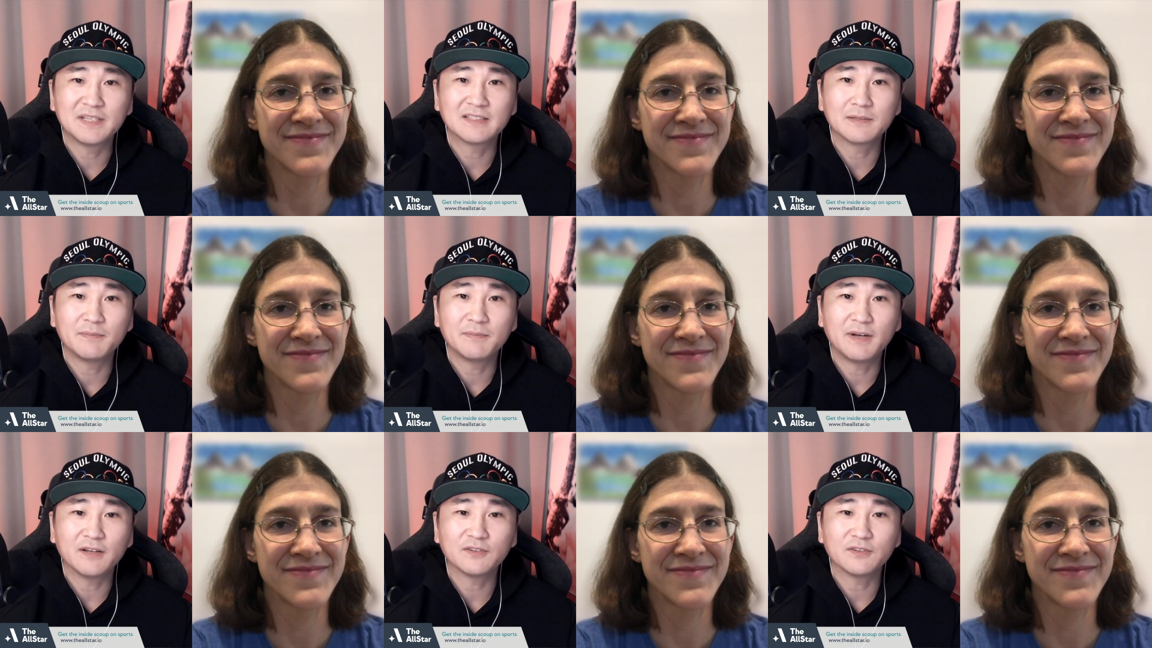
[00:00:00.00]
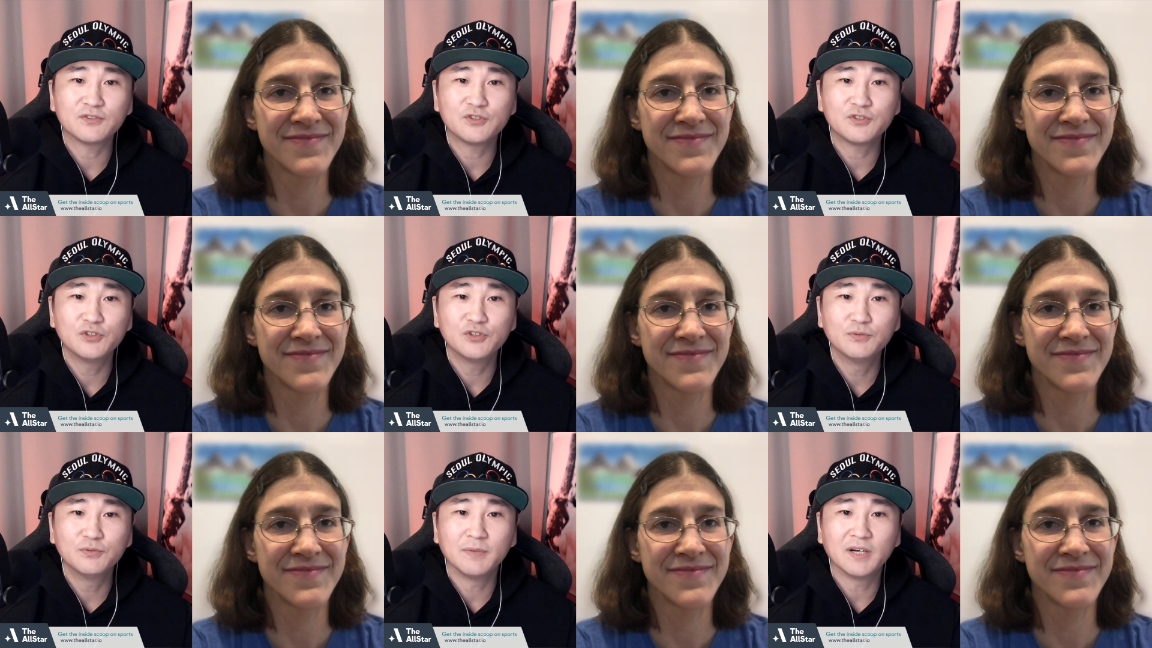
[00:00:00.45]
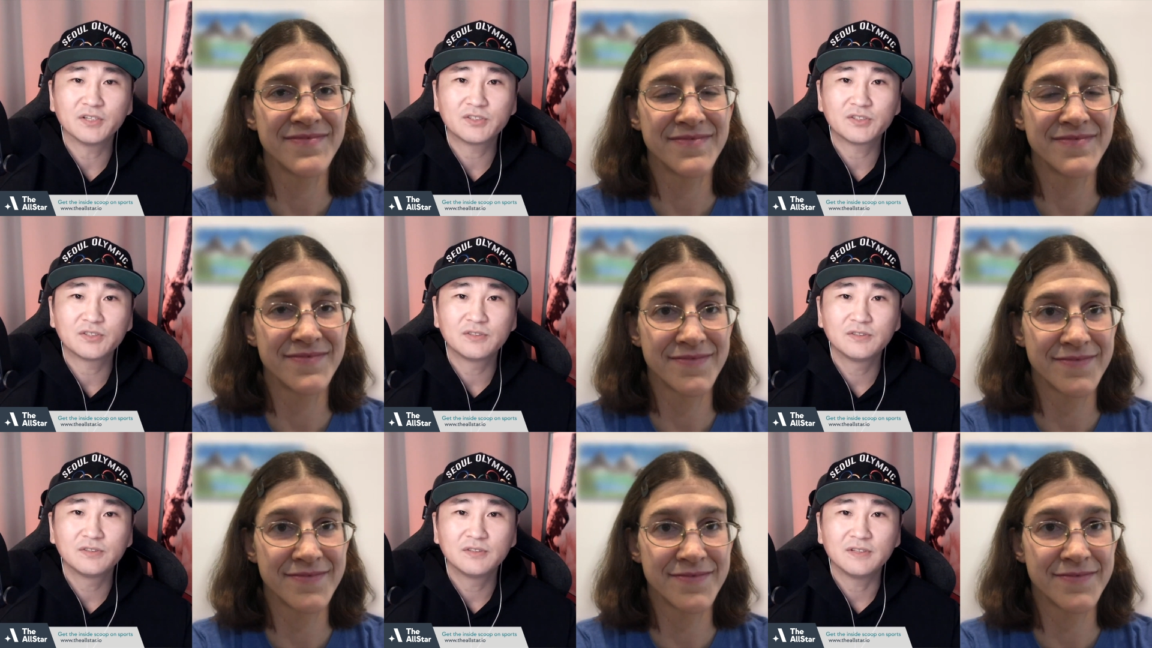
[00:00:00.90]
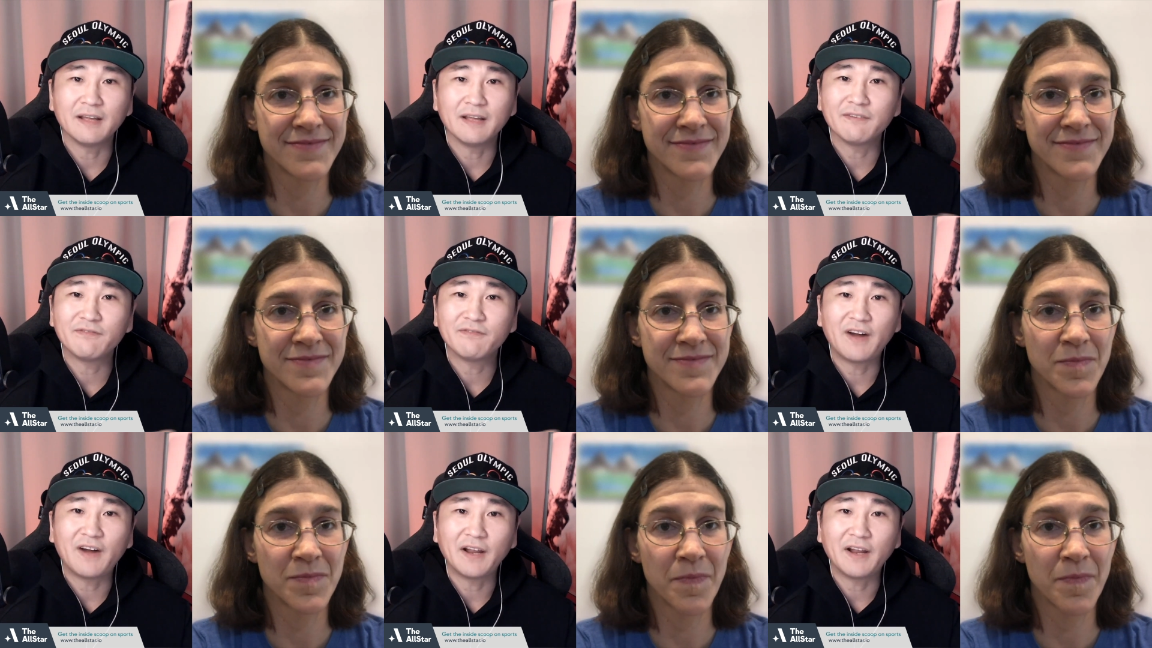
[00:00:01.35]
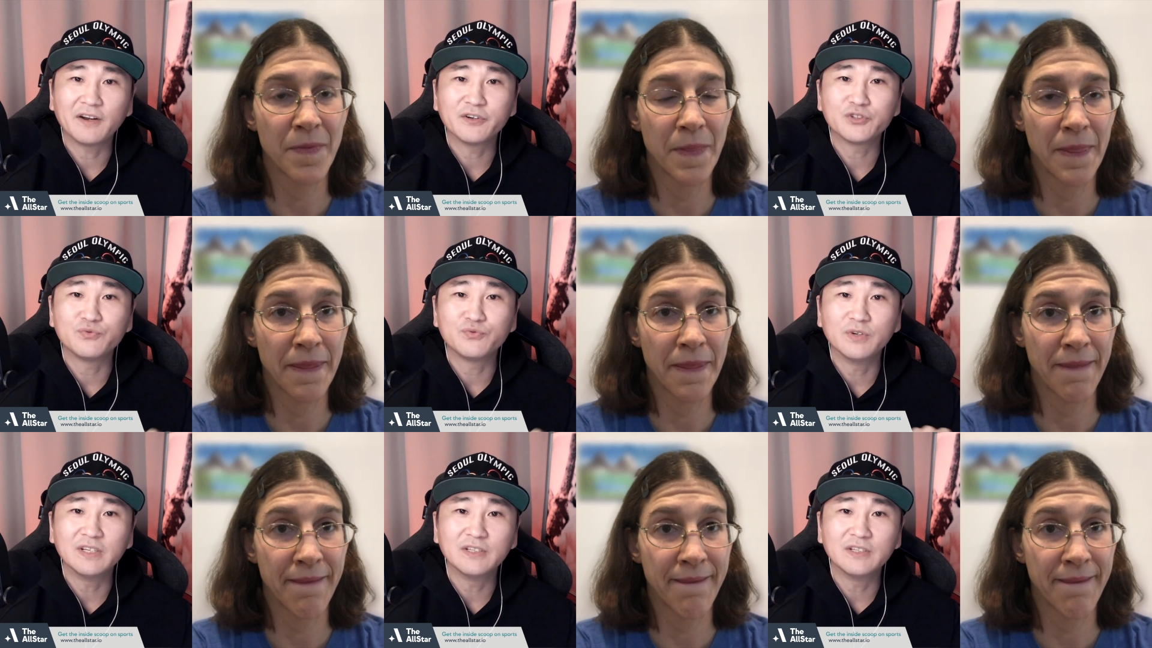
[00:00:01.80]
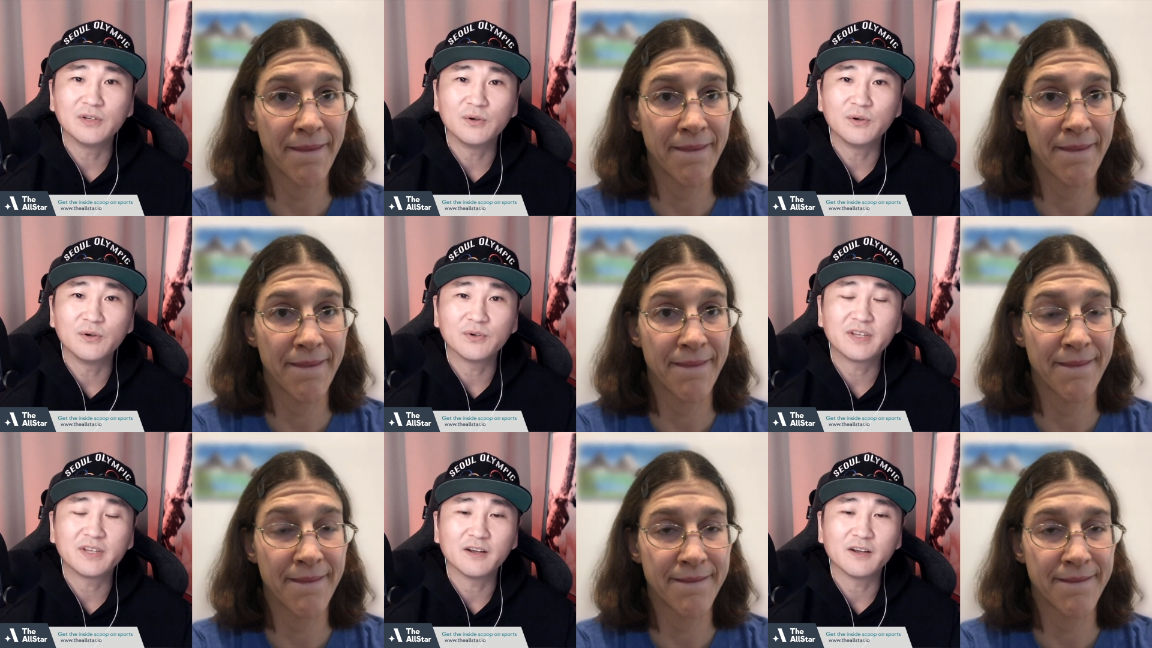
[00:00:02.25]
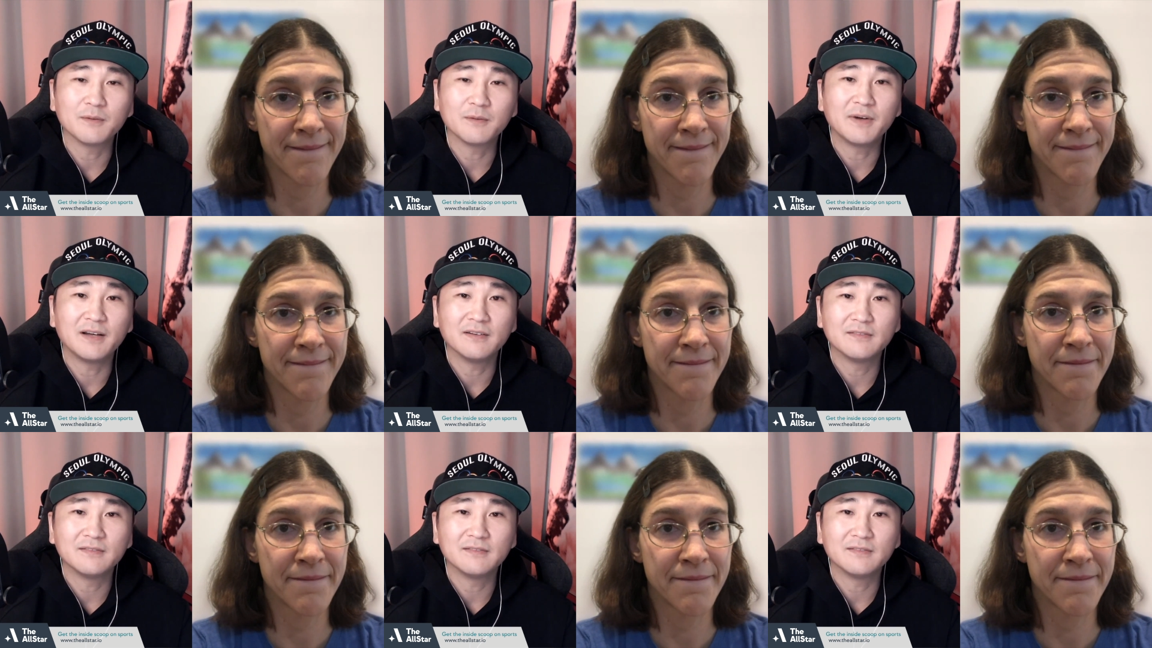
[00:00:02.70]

Speaker 1: about too much that fighters really don't care about?